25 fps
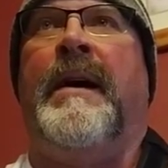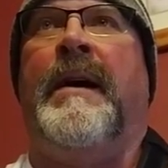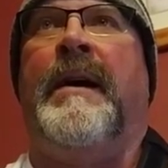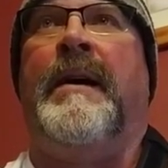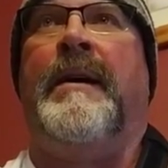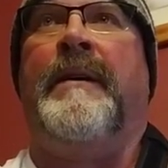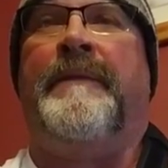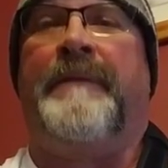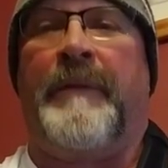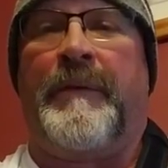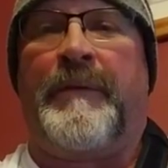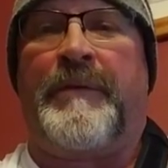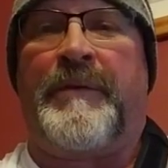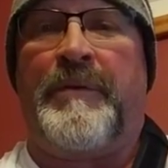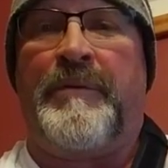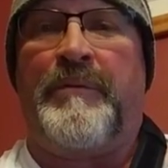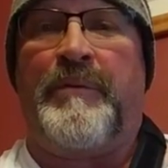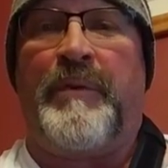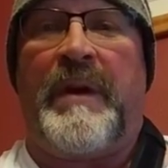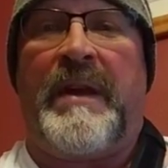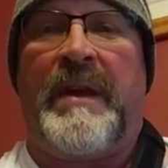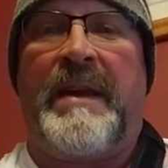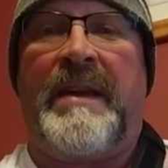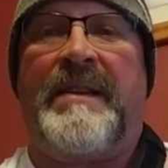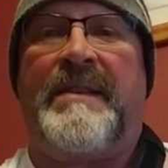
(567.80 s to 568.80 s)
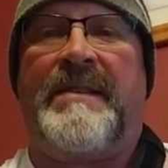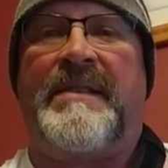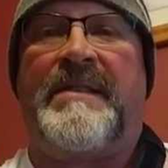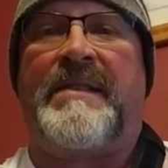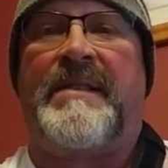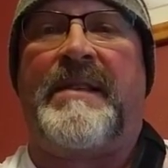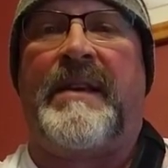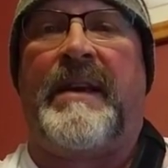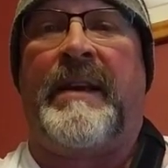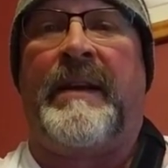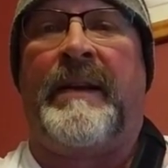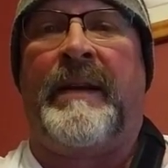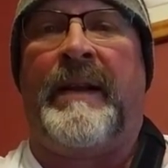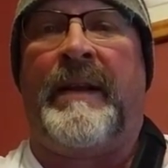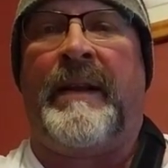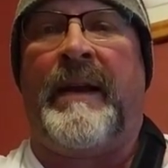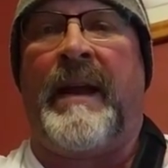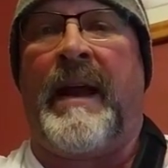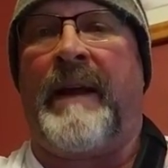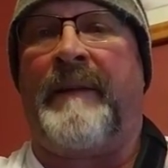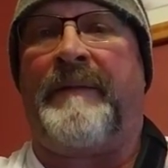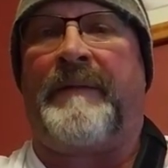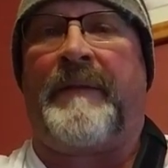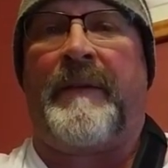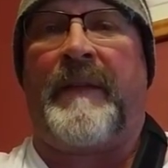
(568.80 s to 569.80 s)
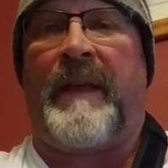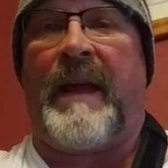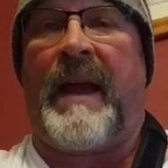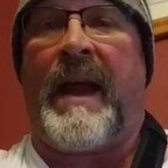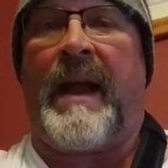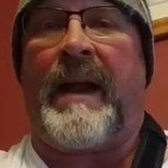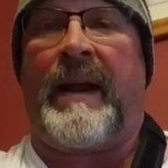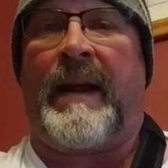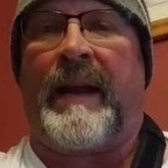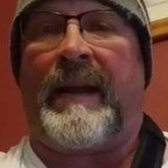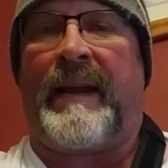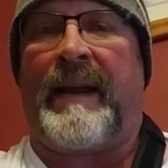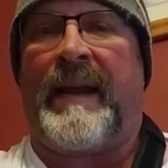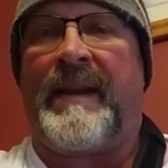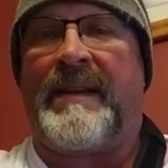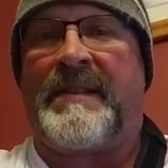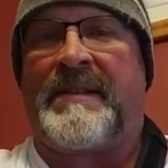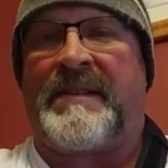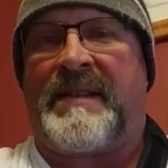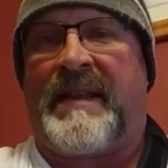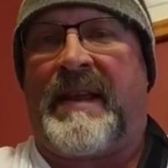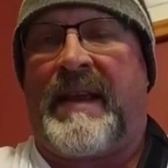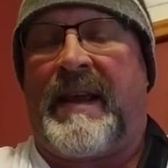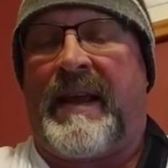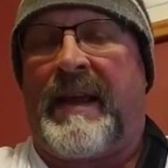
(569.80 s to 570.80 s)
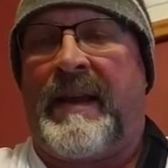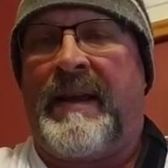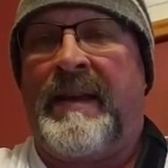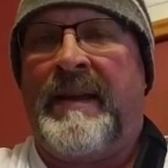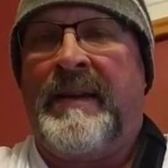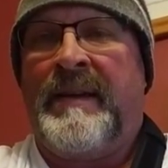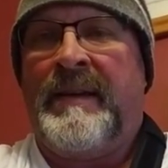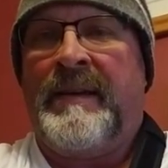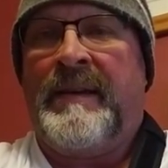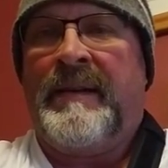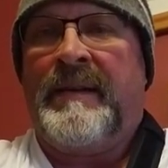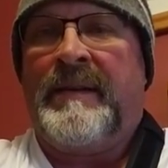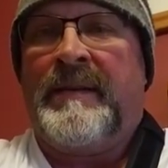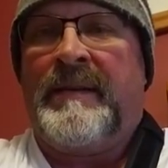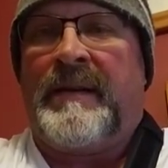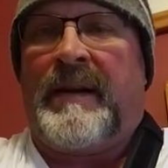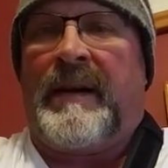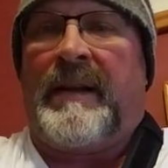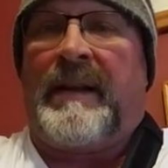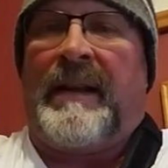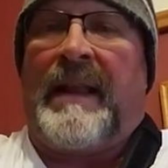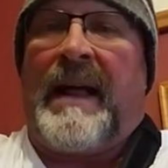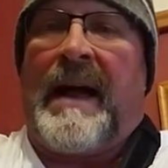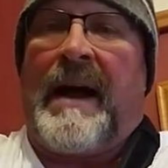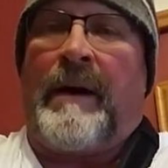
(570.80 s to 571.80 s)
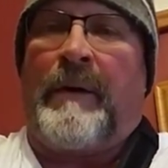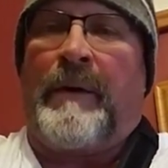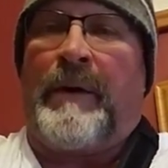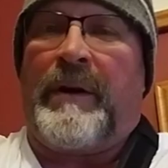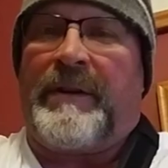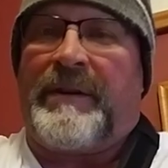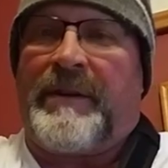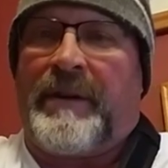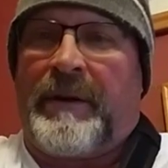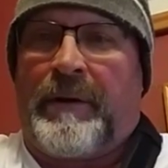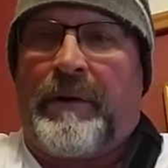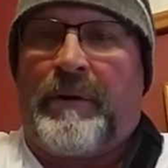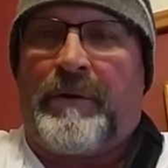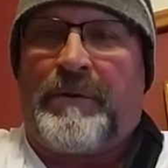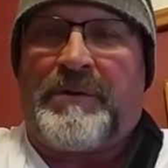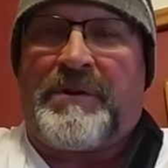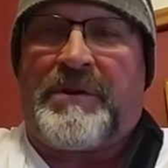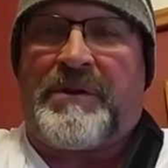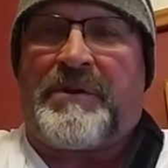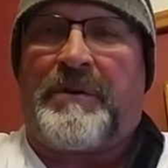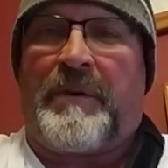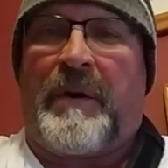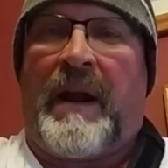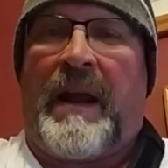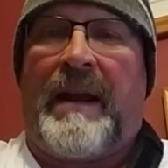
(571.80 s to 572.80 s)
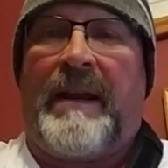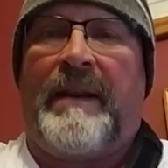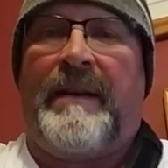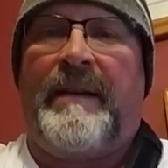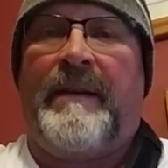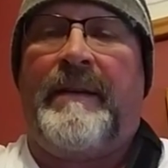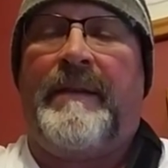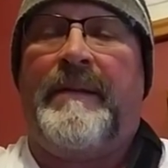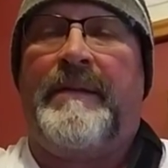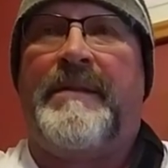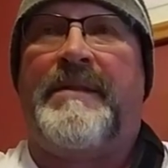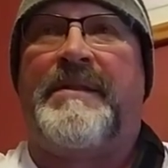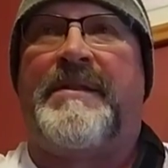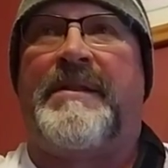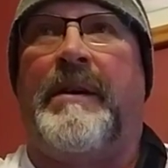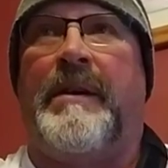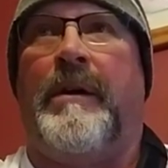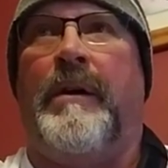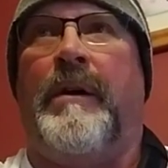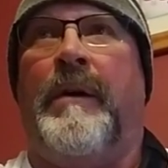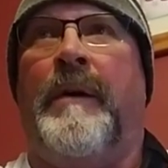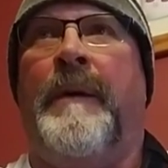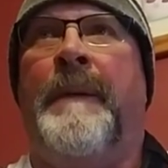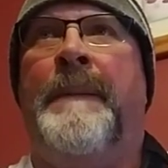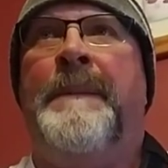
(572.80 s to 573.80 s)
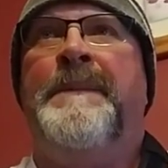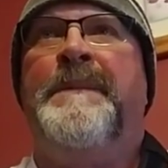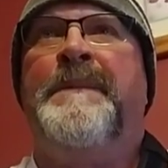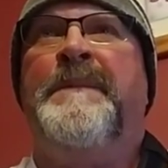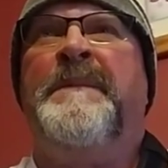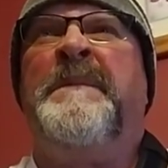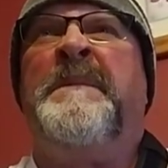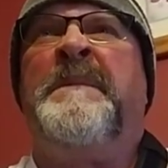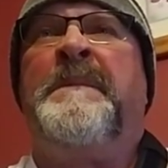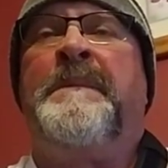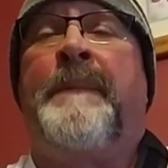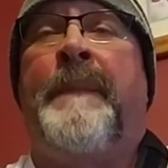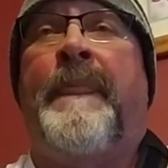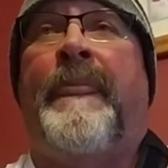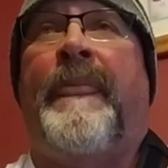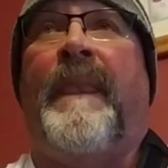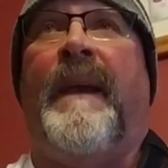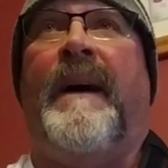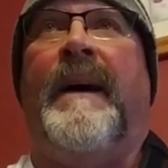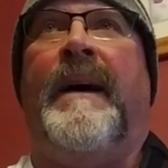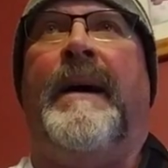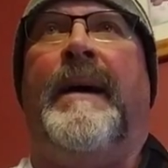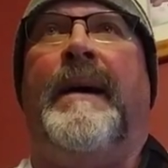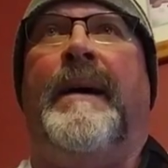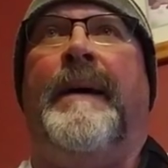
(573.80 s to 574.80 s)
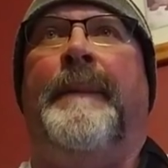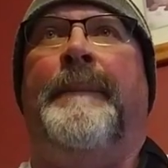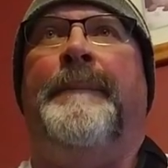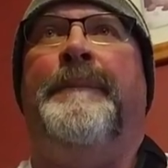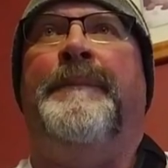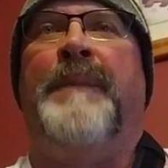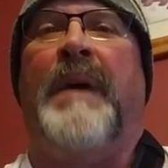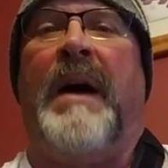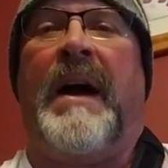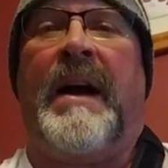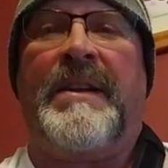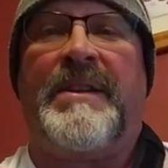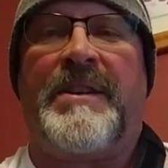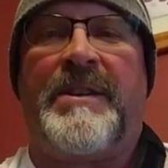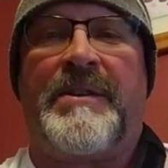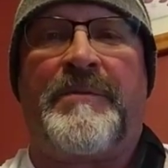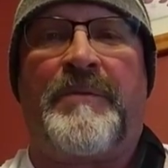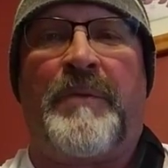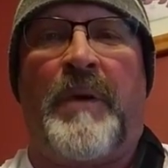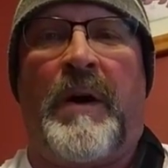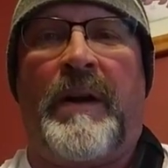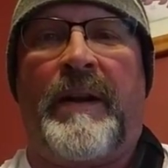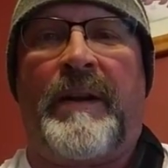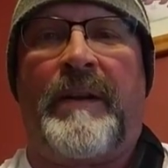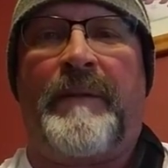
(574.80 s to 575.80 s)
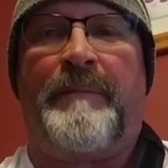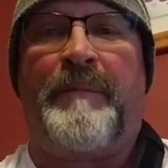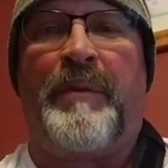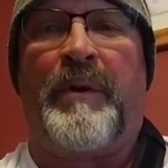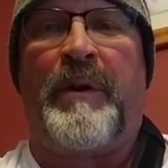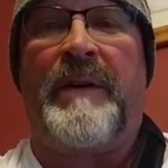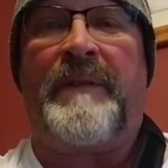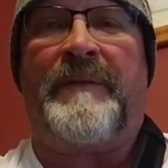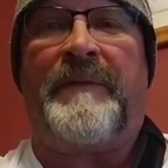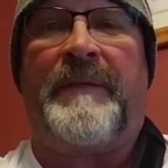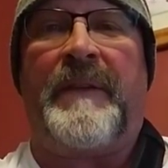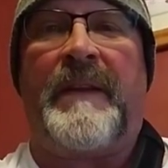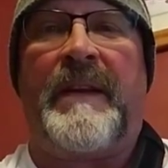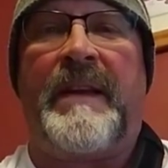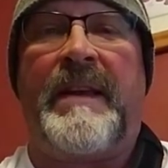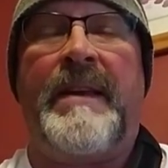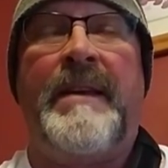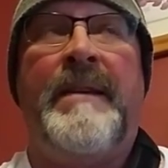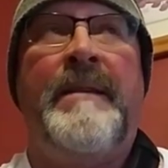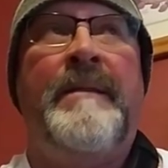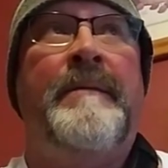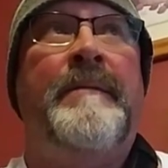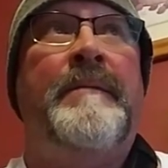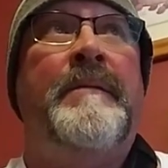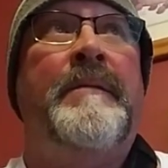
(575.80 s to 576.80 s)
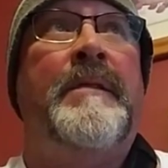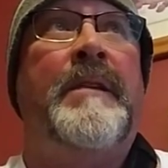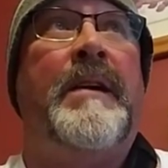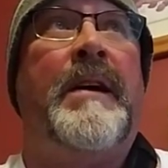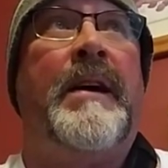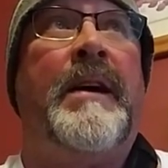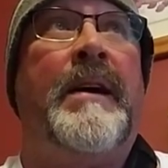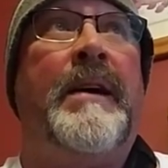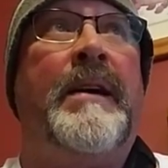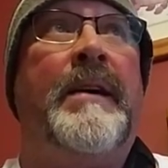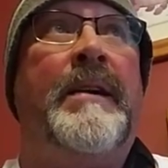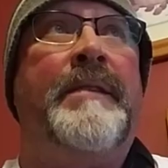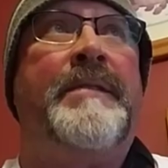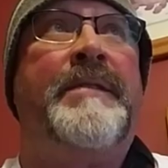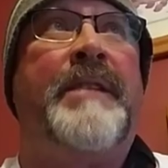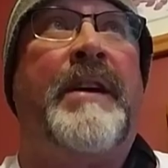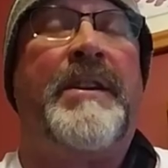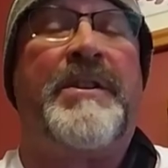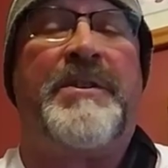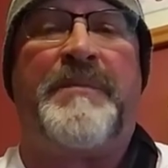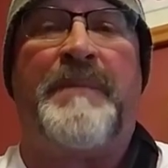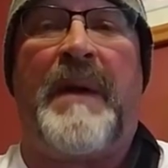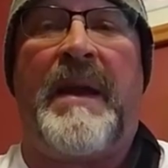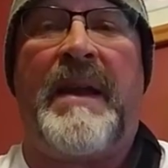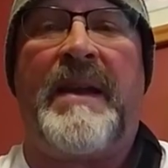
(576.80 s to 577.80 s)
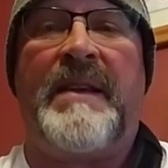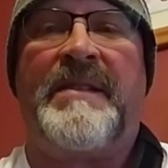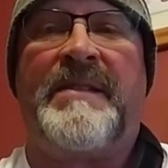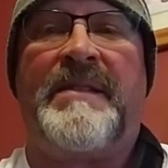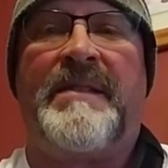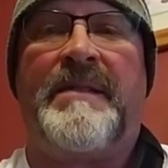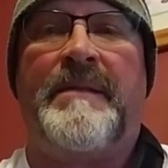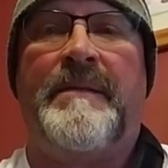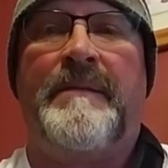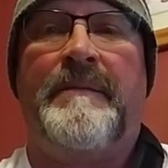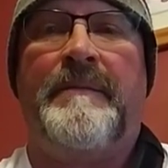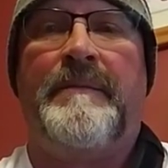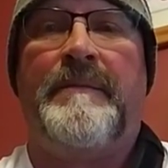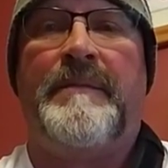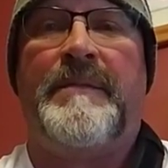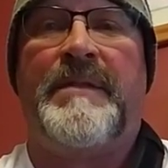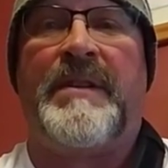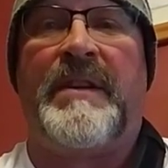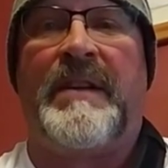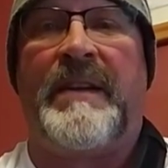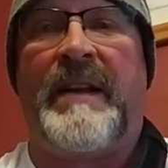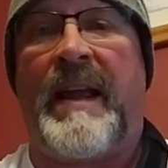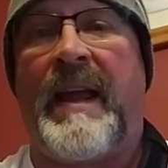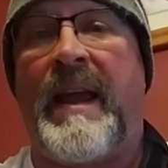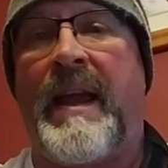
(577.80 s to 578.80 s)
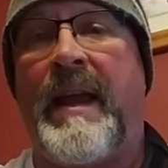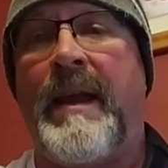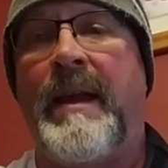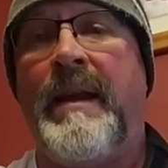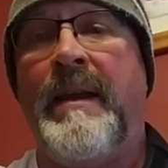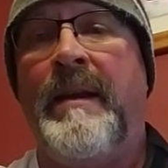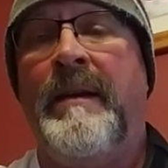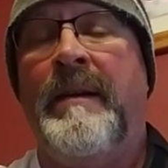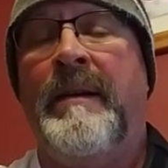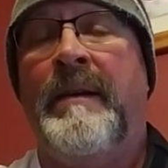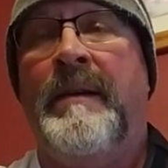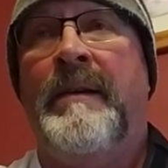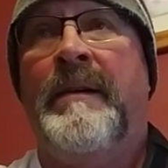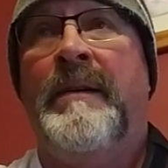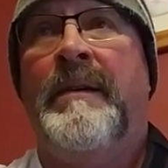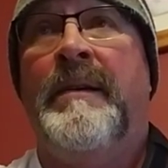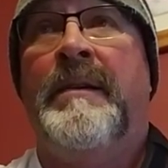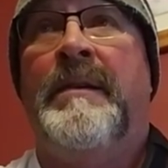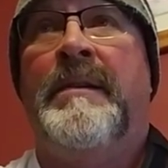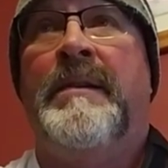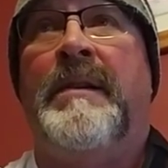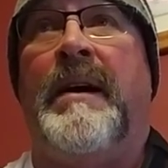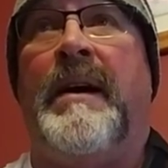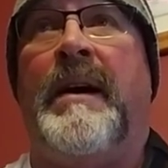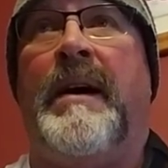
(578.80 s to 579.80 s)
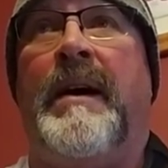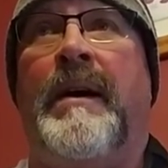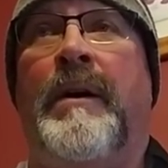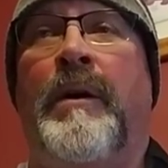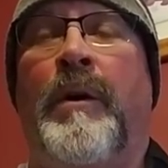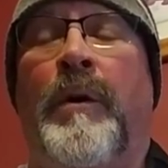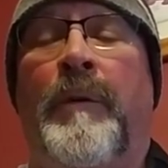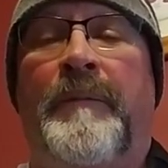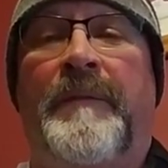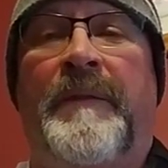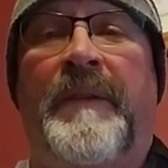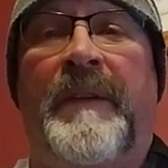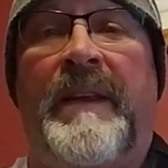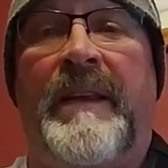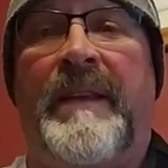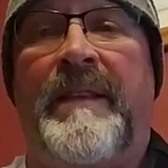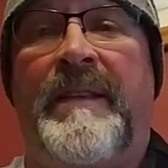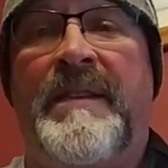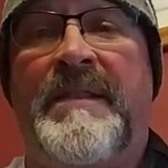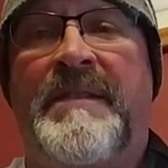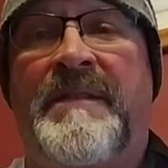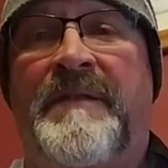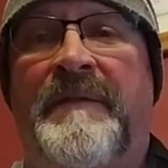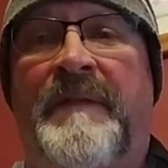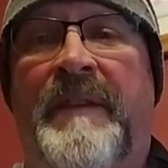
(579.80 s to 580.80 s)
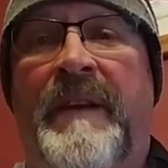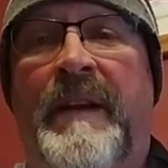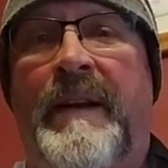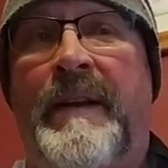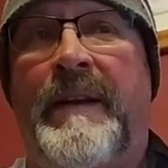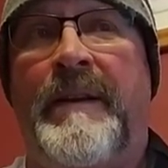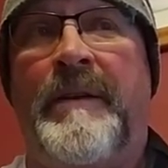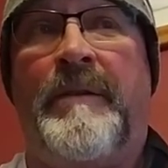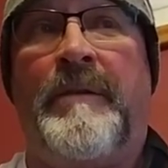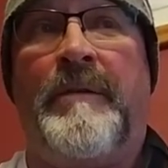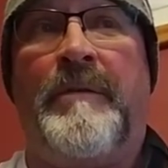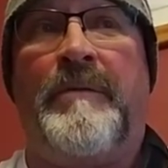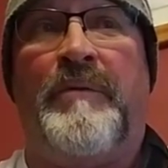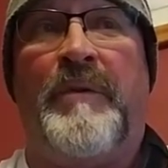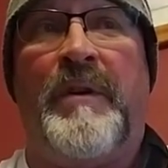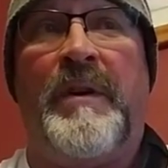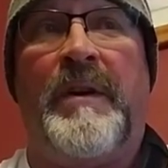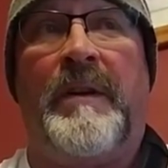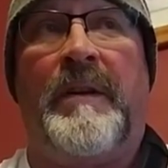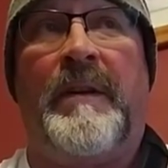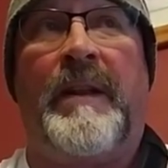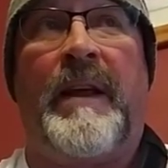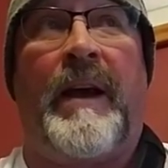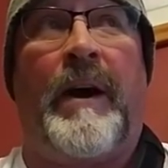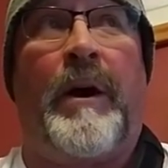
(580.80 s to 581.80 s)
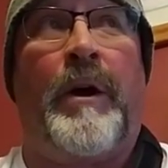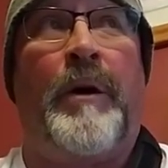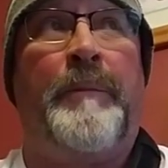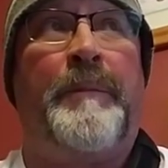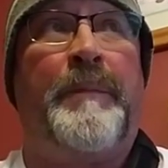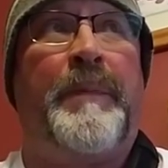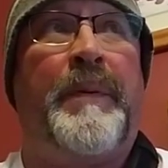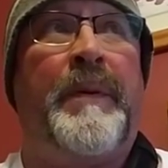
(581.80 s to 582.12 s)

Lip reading: for 2 weeks, and then after that, I guess they allow it to go straight. So I just wanted to briefly touch base today. Hopefully this video will help